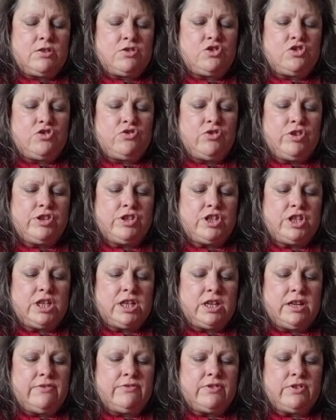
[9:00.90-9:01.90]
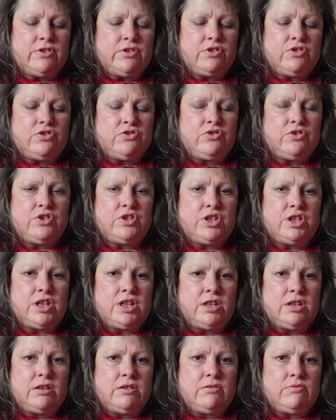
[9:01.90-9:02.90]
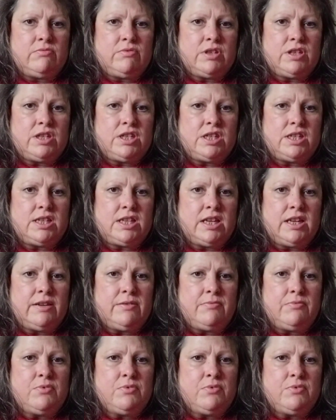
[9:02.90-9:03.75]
Trudging, I've got trudging, which is like